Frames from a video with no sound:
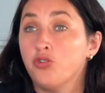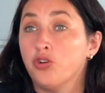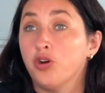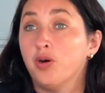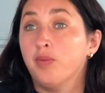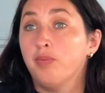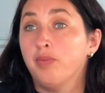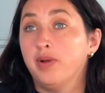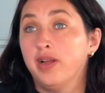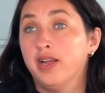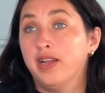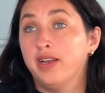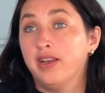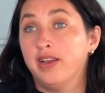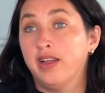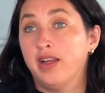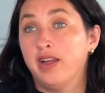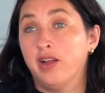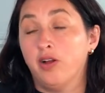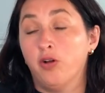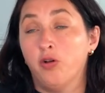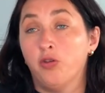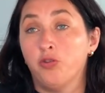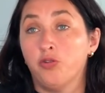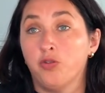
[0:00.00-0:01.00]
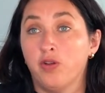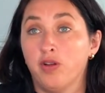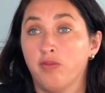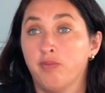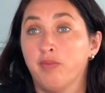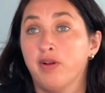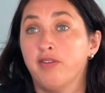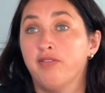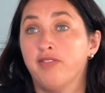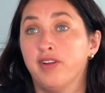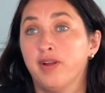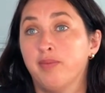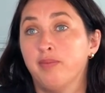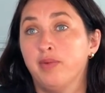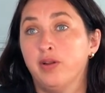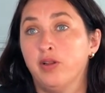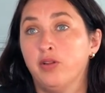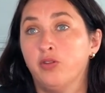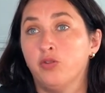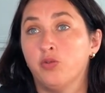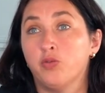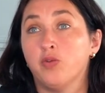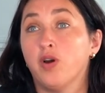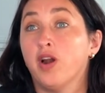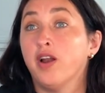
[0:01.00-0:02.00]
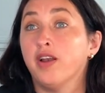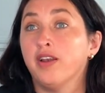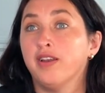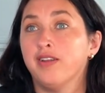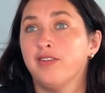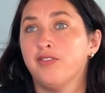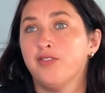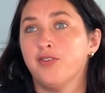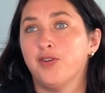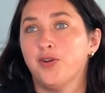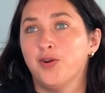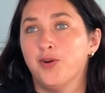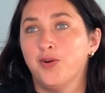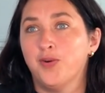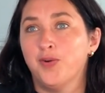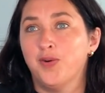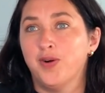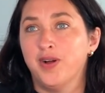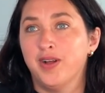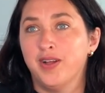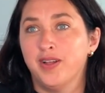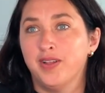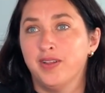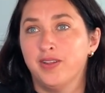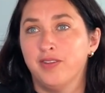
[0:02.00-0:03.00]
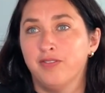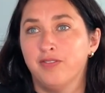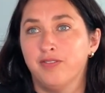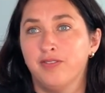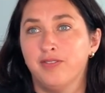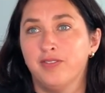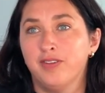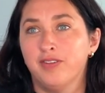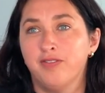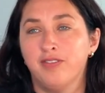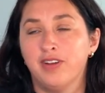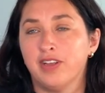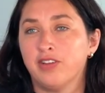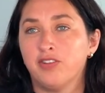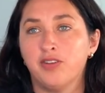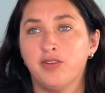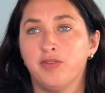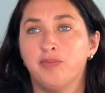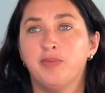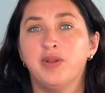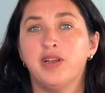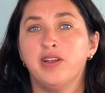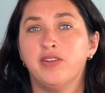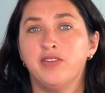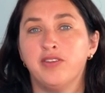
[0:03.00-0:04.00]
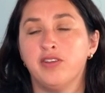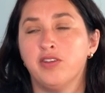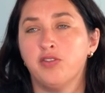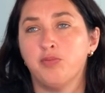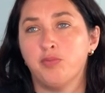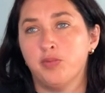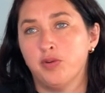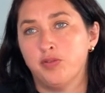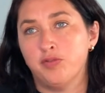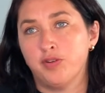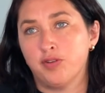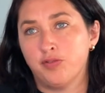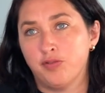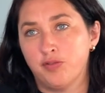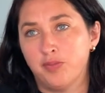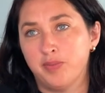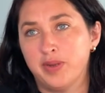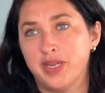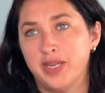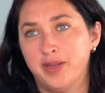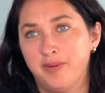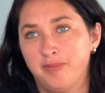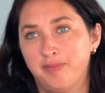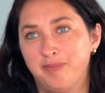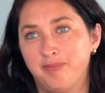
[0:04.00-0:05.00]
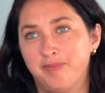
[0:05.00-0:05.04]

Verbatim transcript: job and I also have my family to run. So uh, the flexibility is perfect for me.